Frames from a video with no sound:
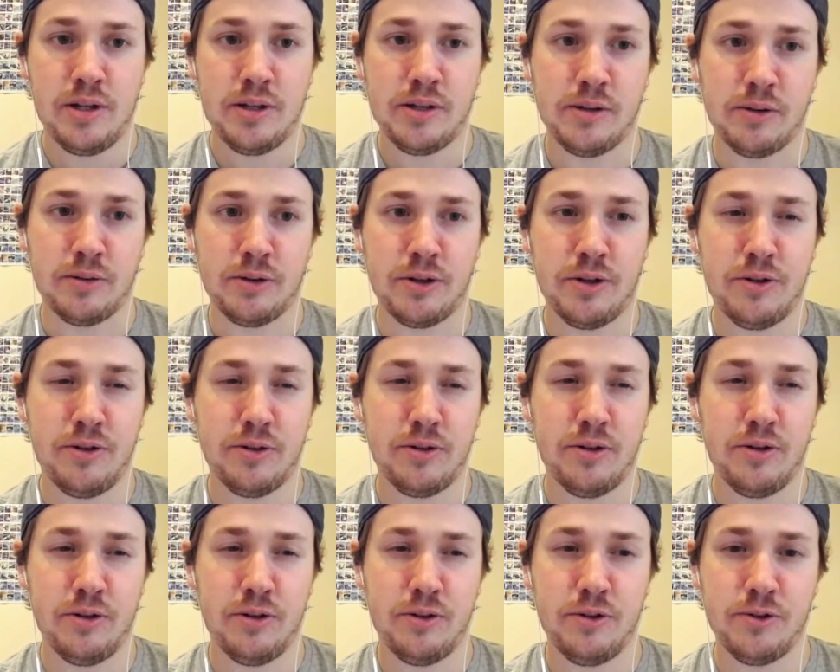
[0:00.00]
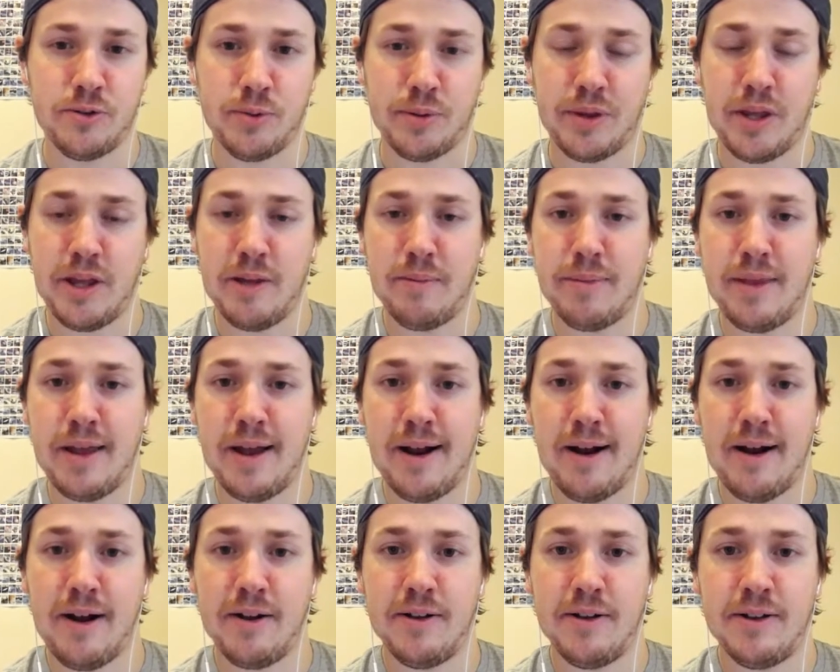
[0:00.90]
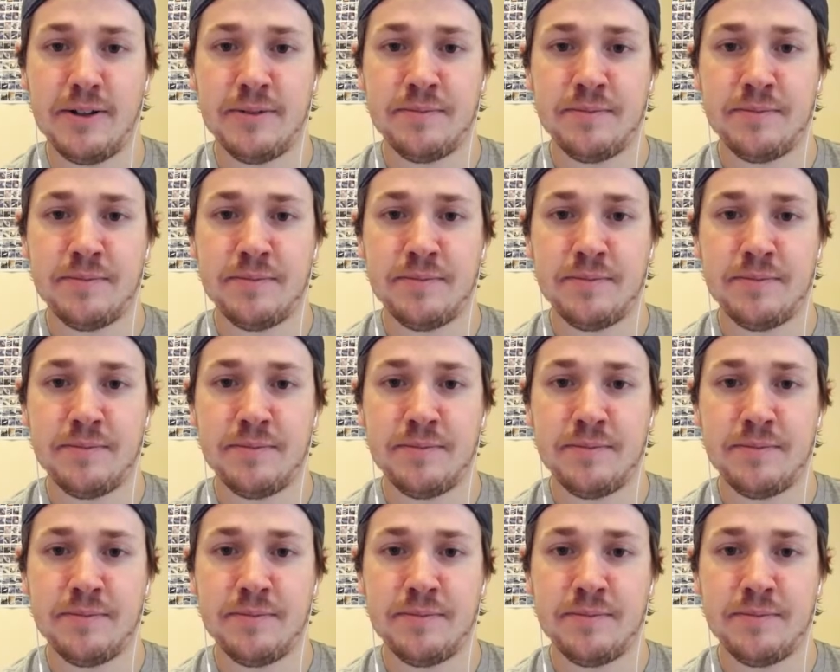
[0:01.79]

good news with him there.